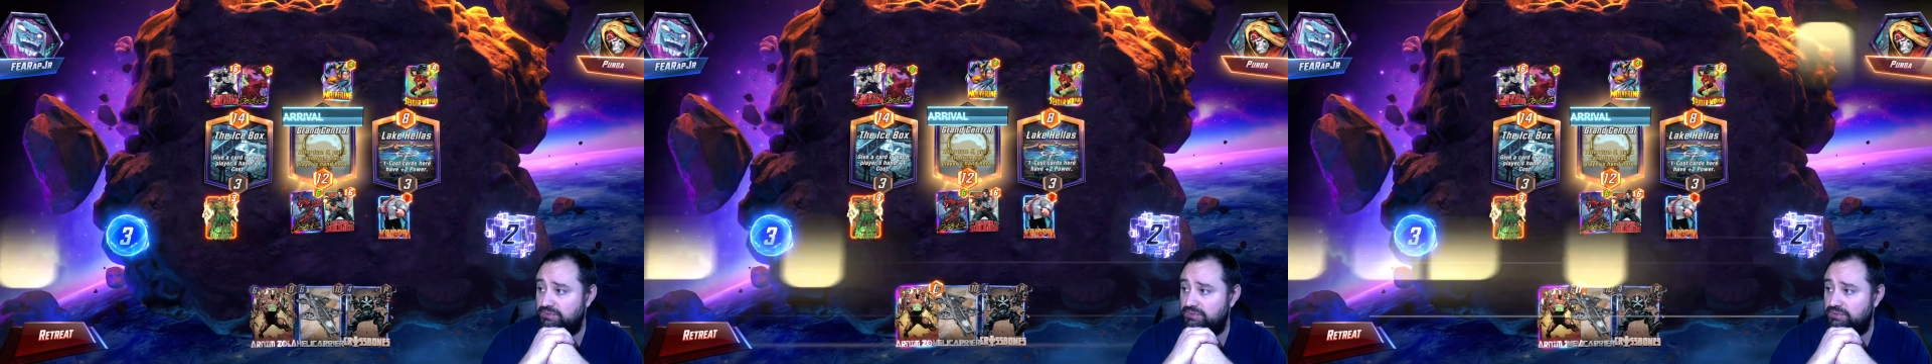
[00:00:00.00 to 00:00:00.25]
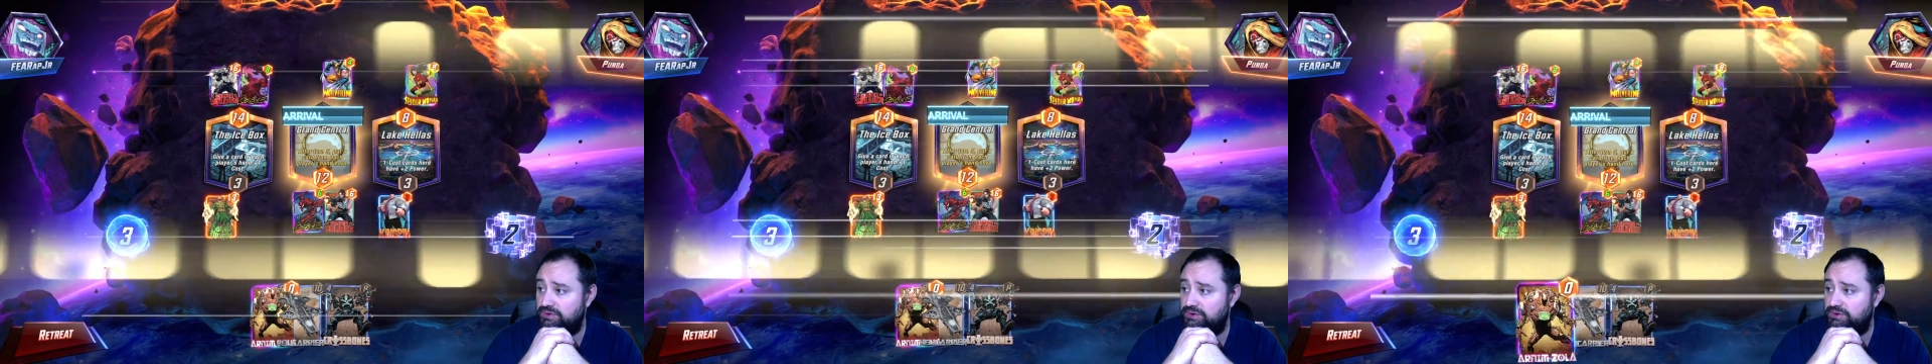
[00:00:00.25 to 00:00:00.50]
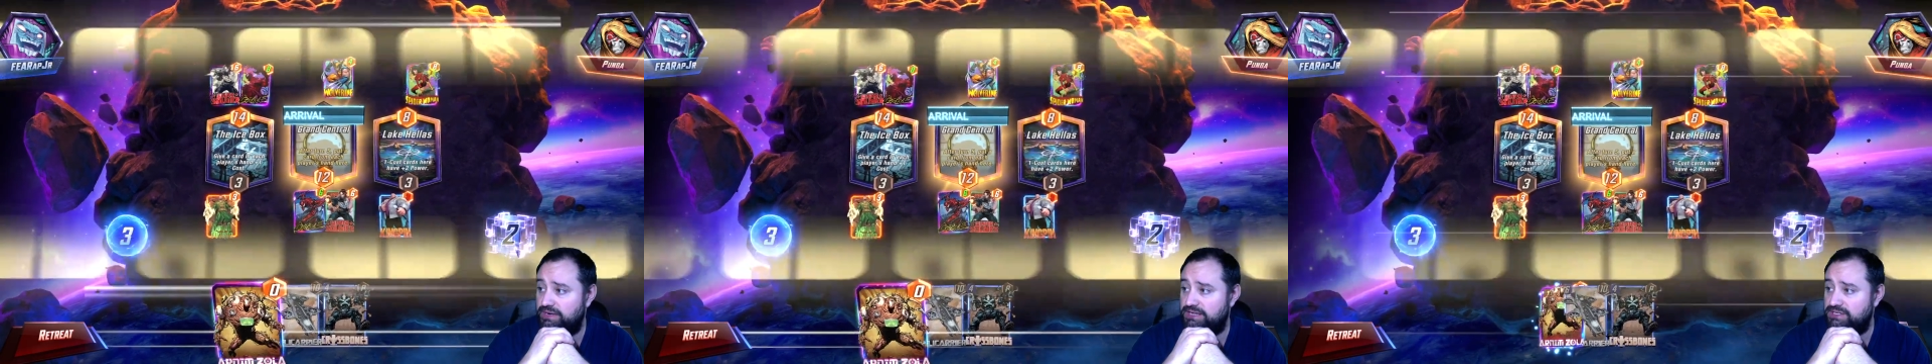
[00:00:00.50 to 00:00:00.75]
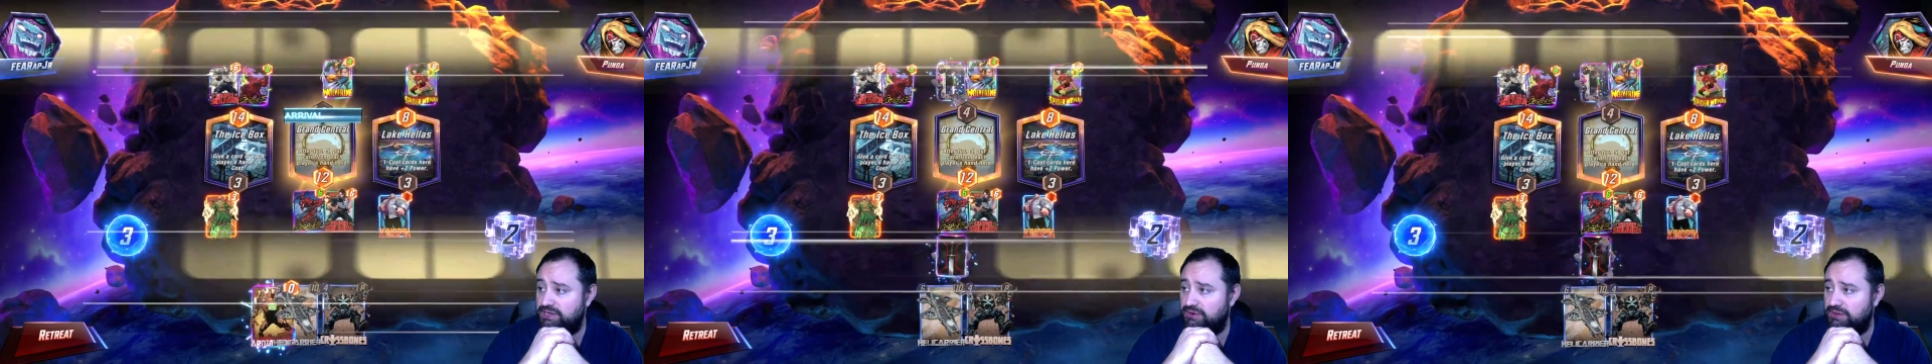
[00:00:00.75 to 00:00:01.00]
Oh, not
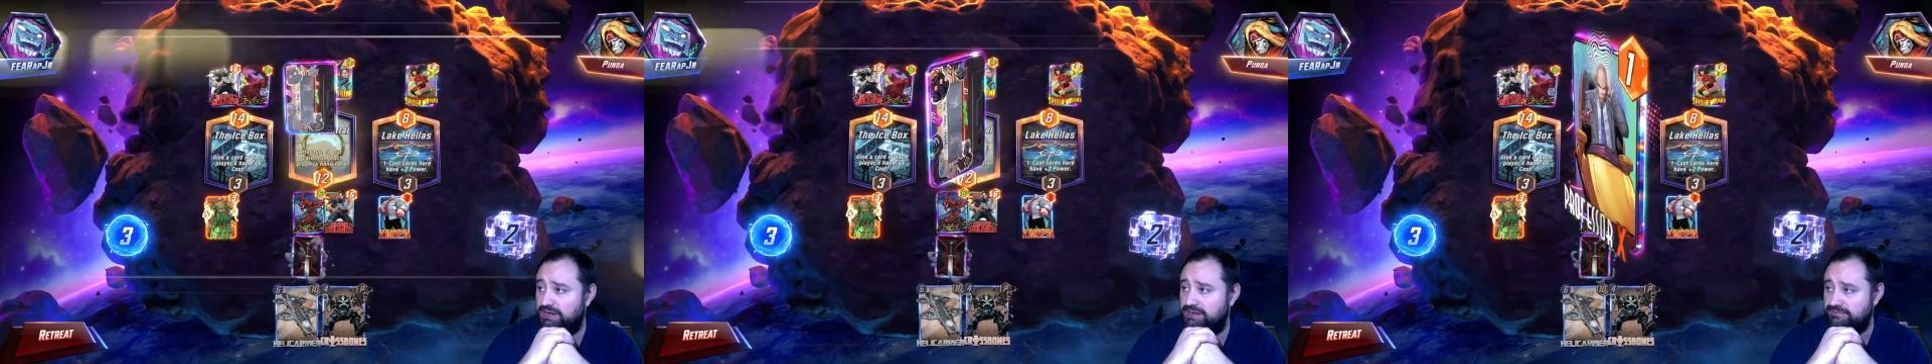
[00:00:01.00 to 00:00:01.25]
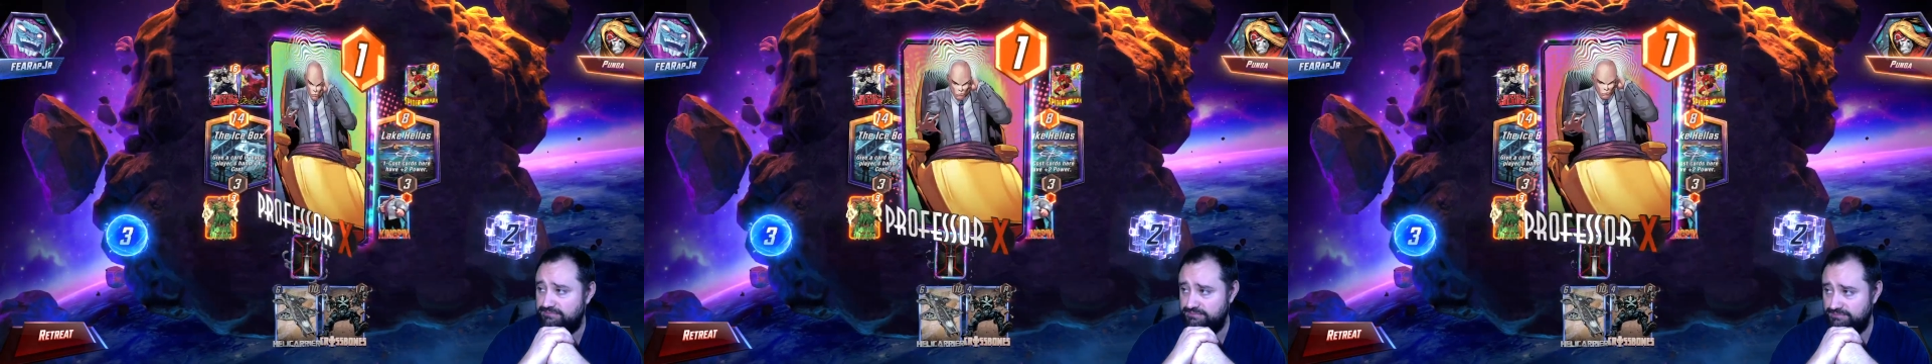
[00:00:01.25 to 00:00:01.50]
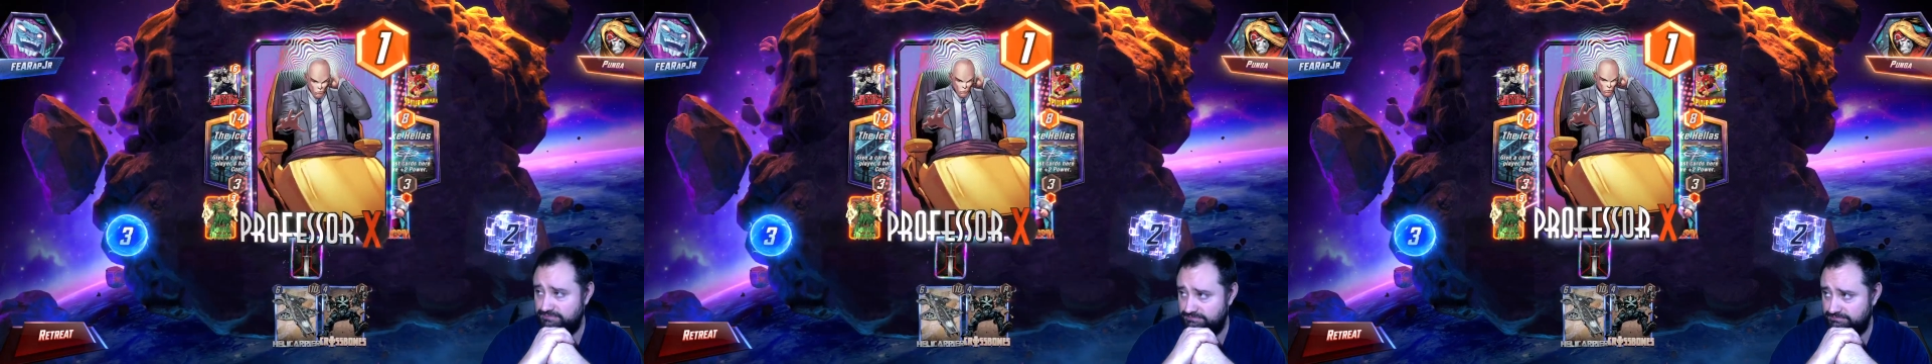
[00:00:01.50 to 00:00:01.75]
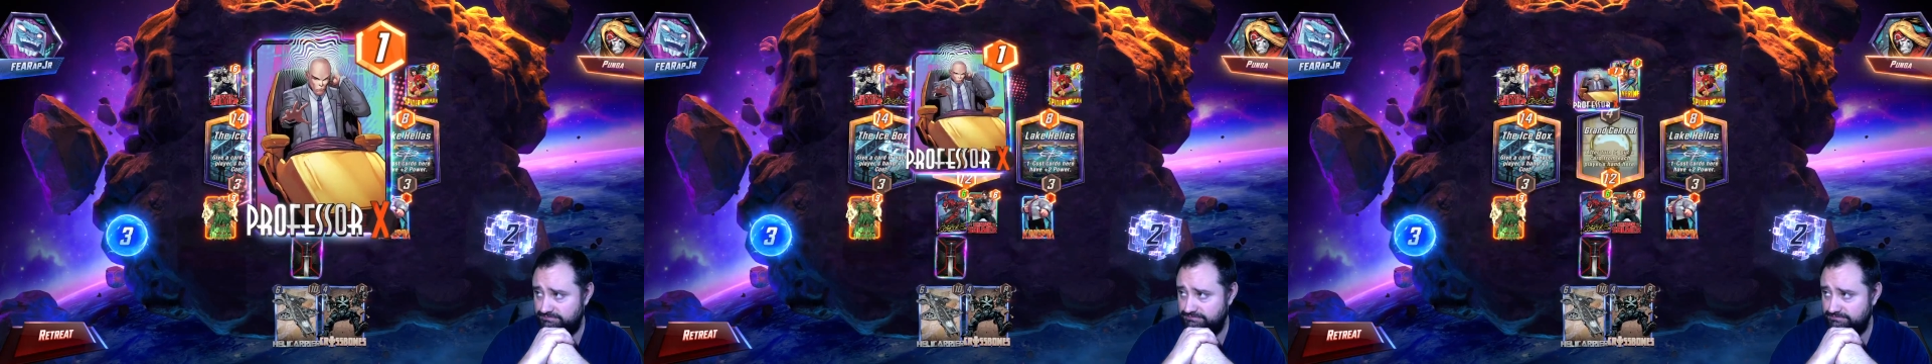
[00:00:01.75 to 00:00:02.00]
Zola.
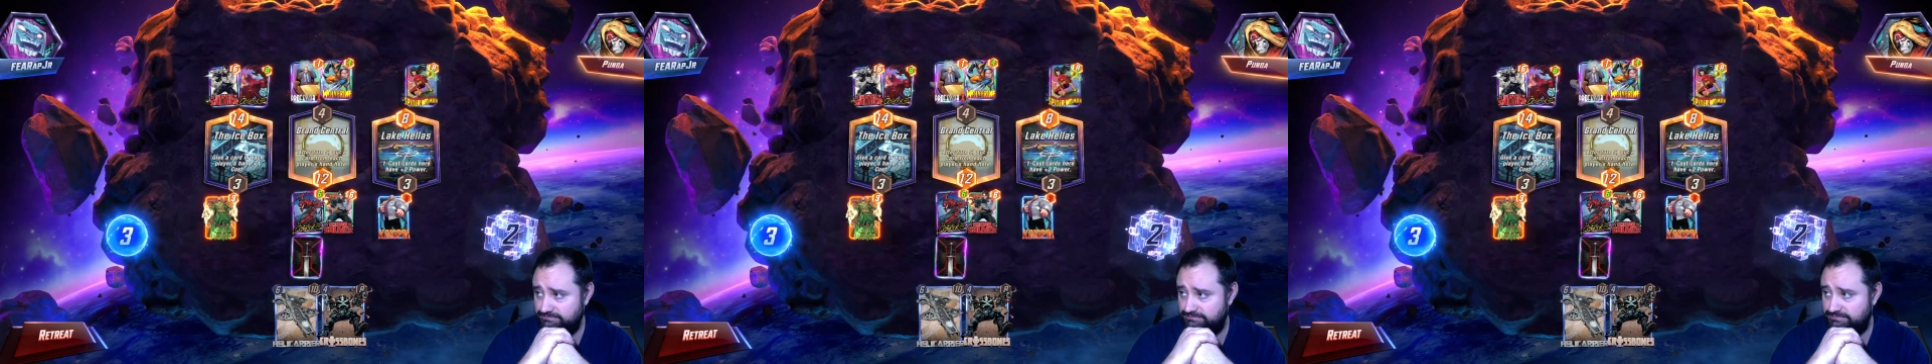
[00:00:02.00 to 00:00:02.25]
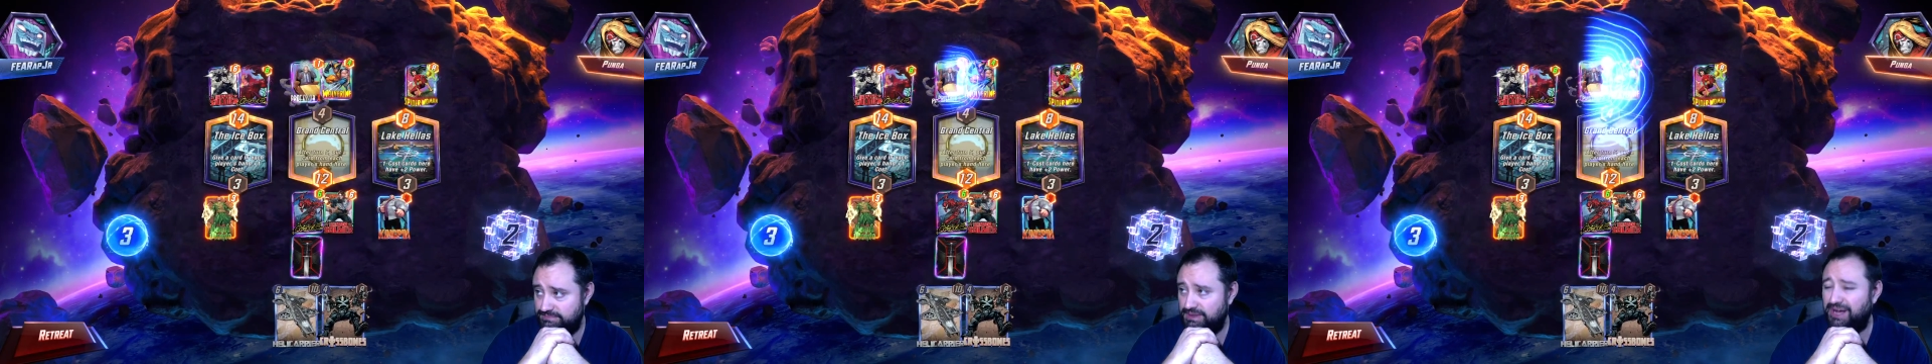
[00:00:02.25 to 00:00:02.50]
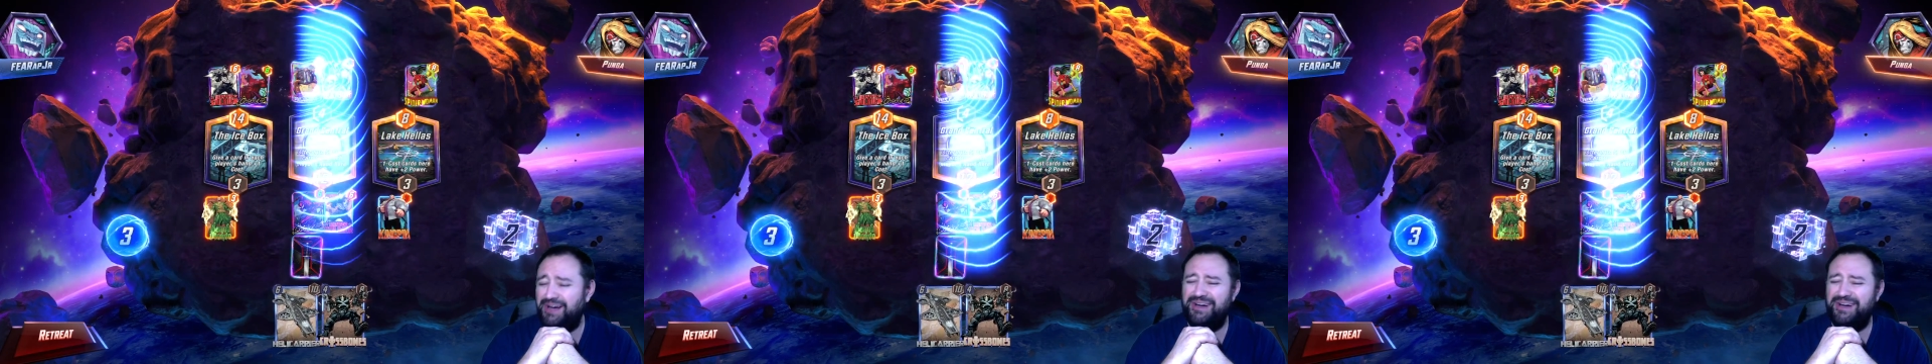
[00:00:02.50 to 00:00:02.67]
Oh!